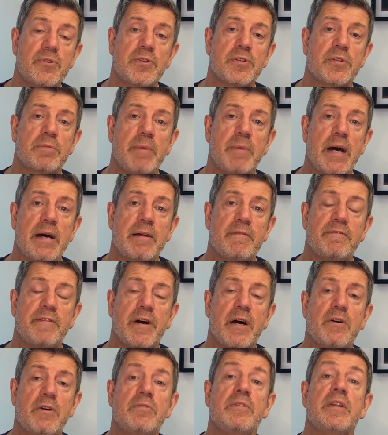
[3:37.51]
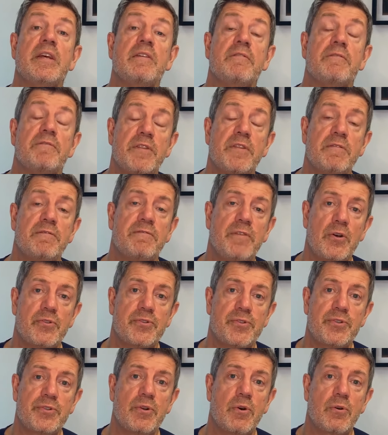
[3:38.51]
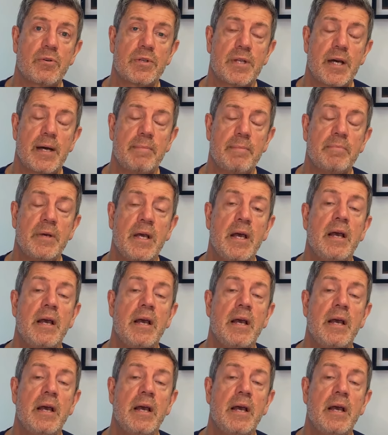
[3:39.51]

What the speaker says: smartphone if the font's knocked up.